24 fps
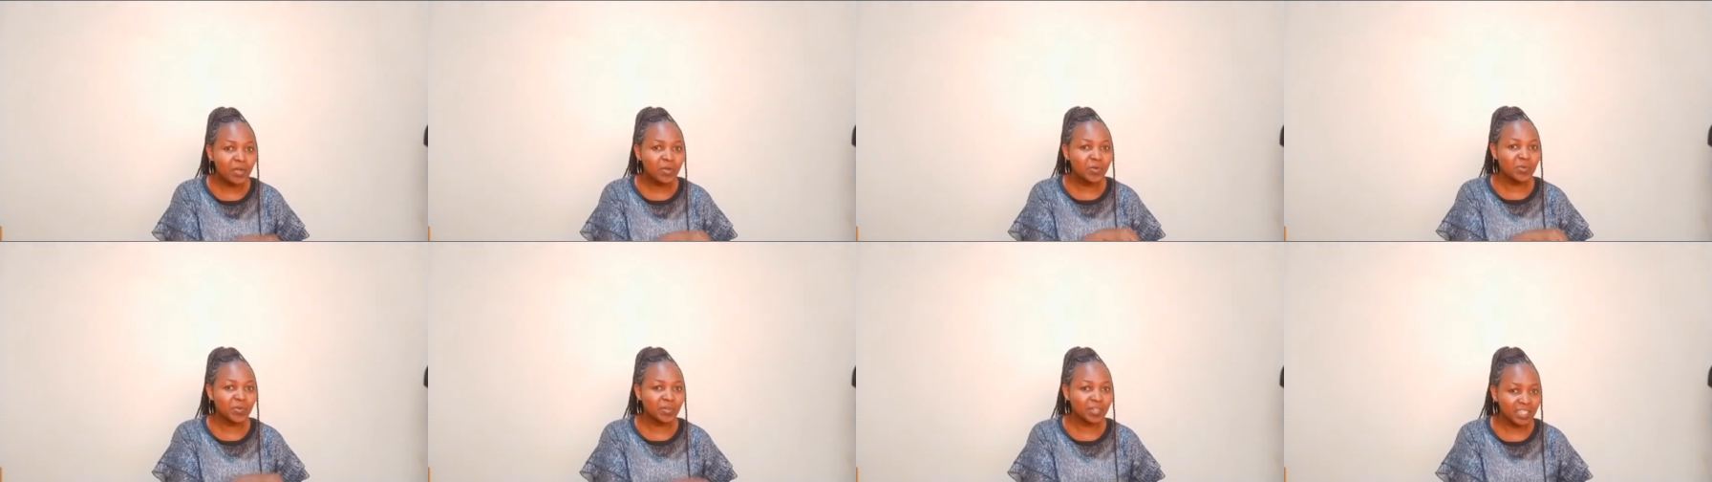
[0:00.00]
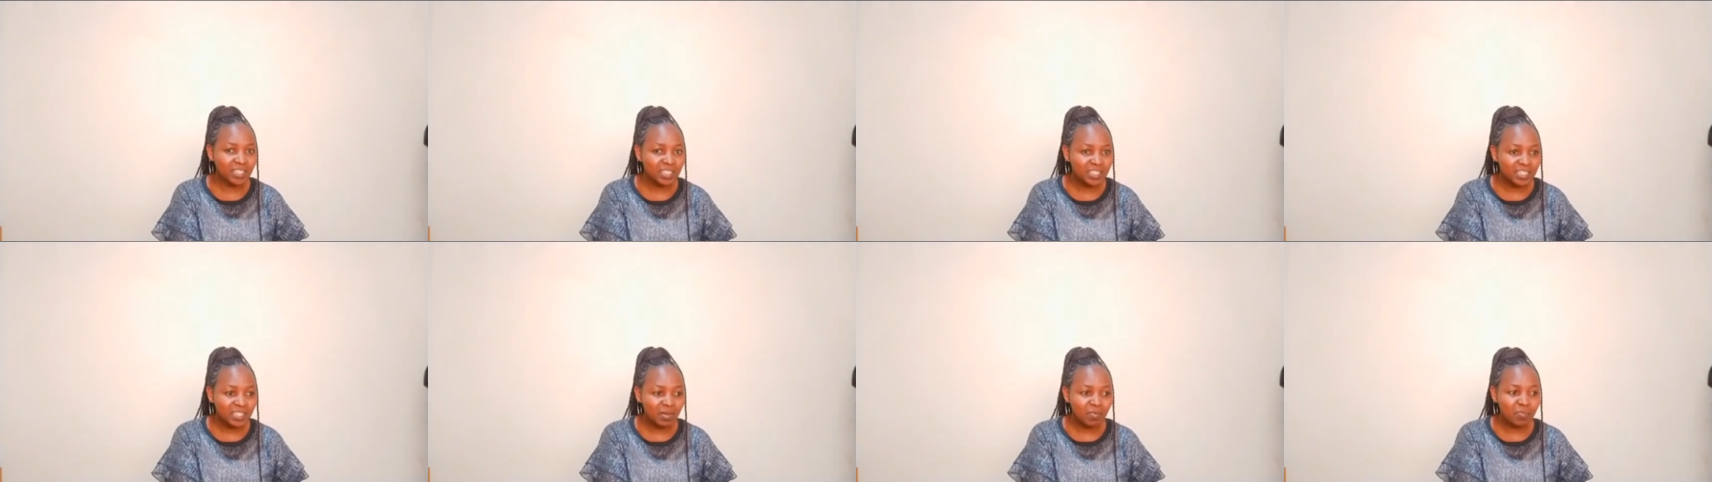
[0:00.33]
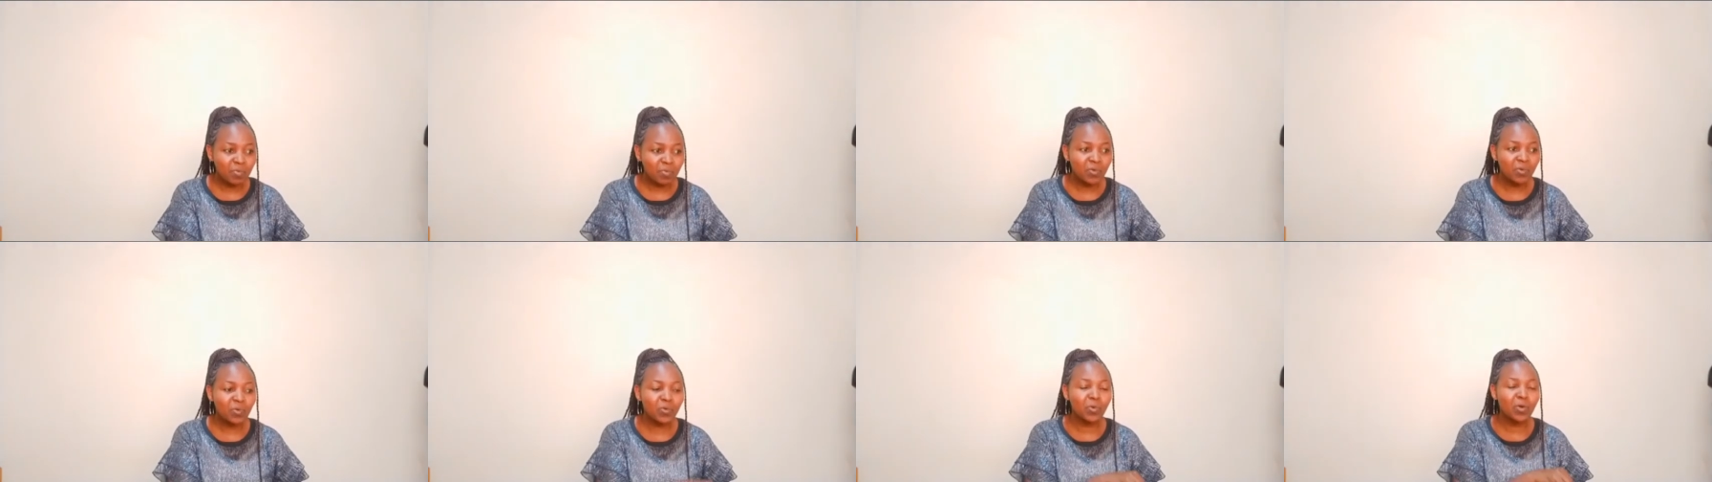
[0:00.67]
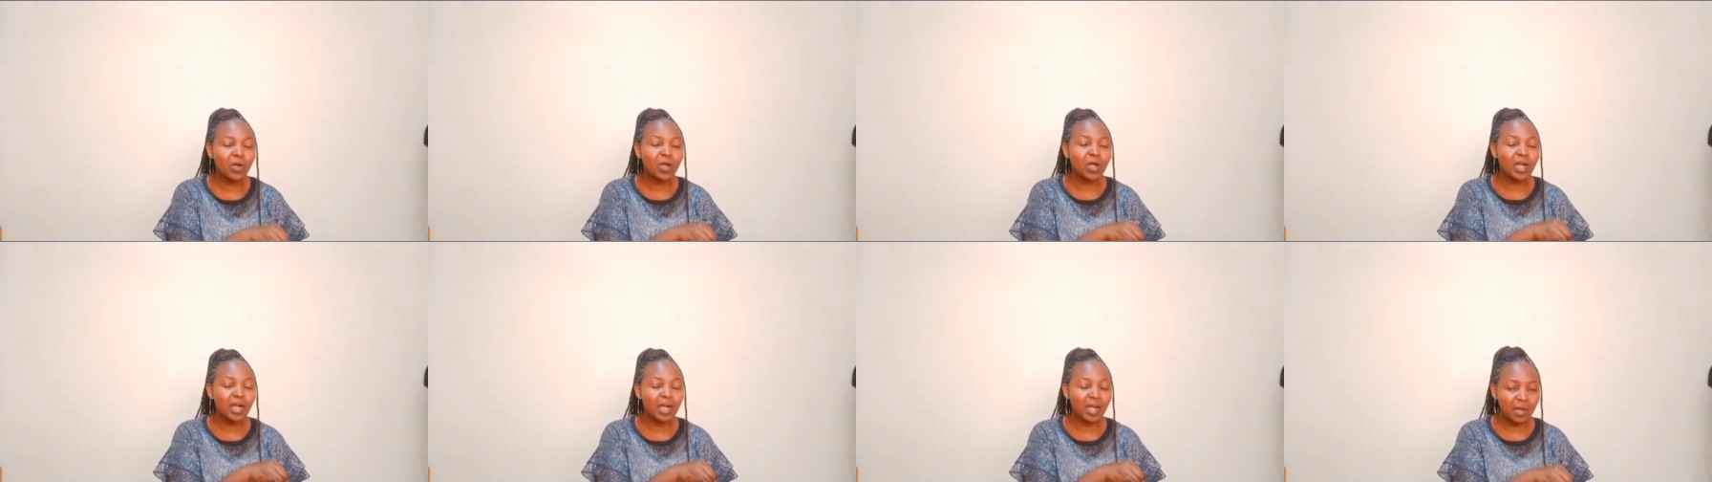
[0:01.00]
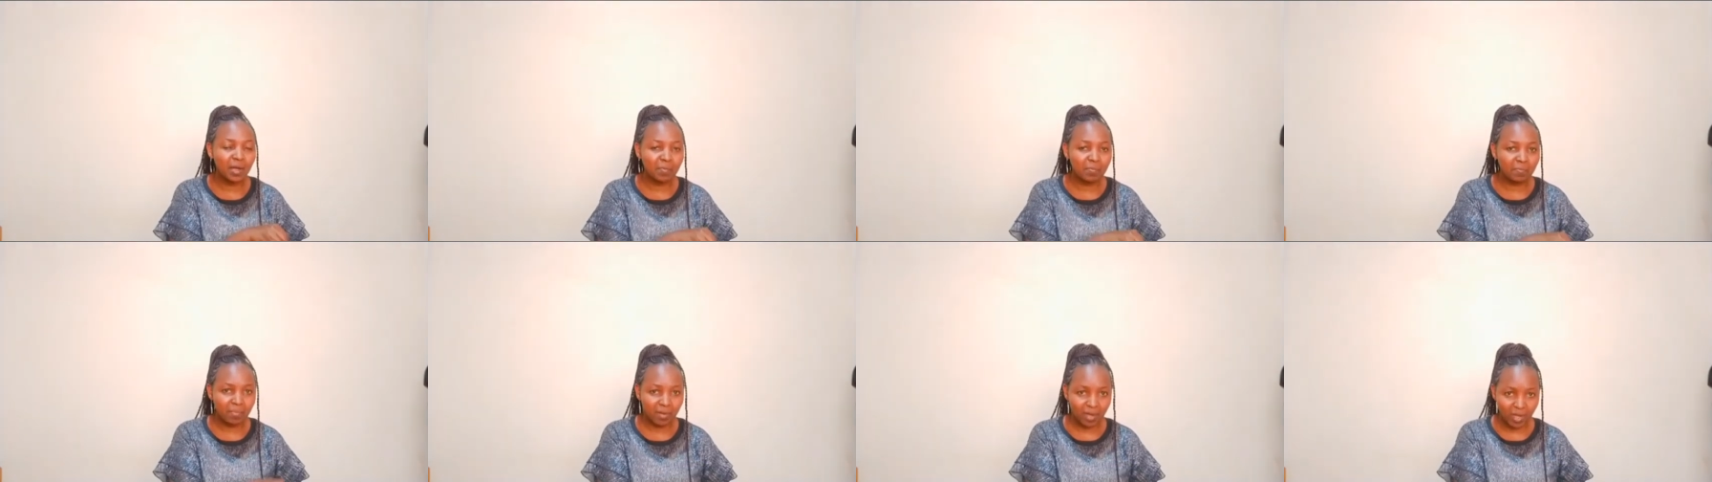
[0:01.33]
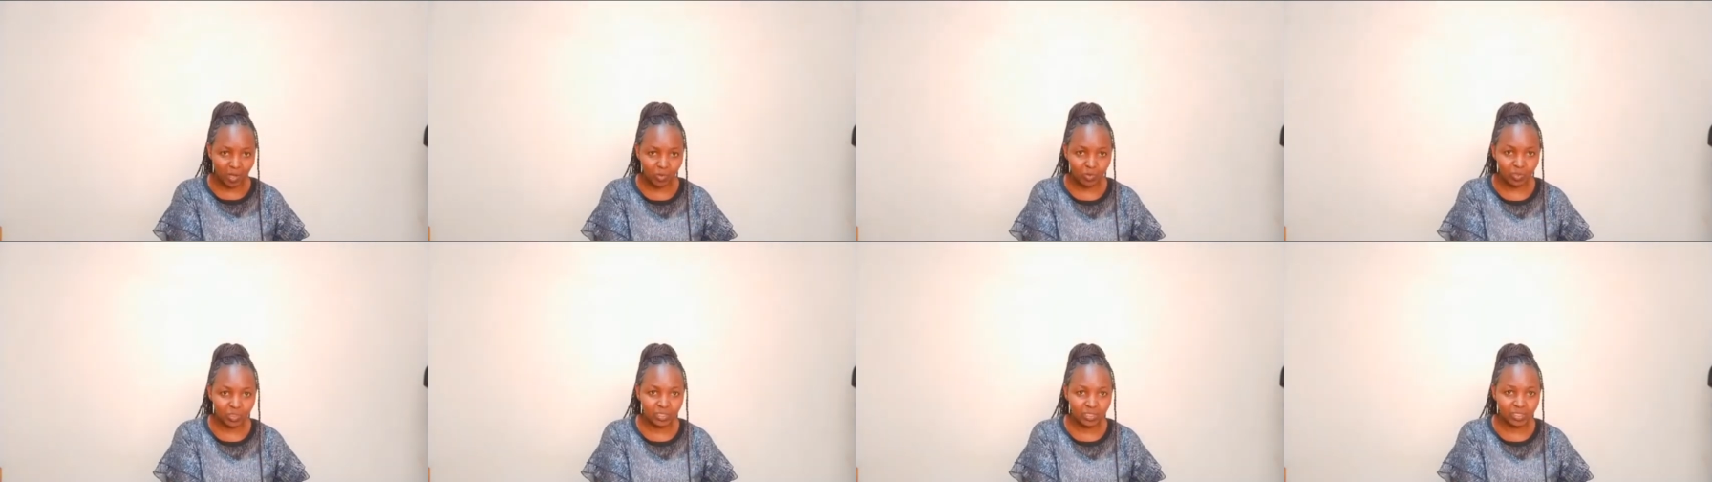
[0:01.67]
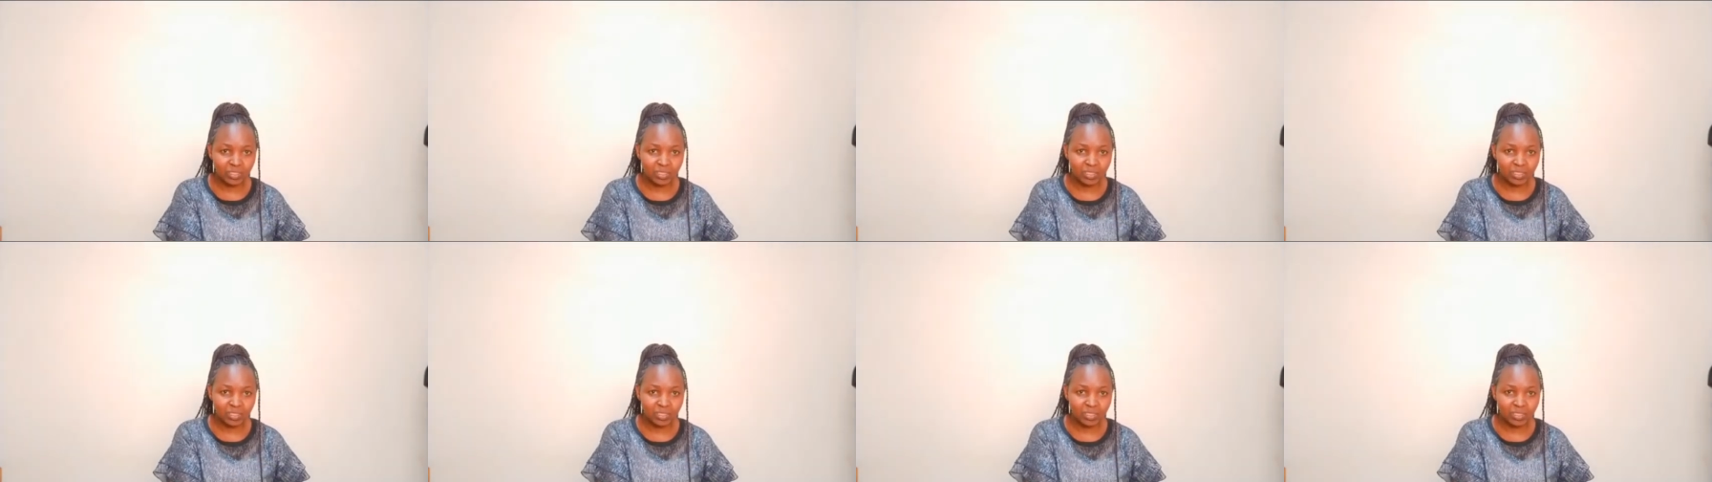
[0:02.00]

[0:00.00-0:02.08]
knowledgeable about.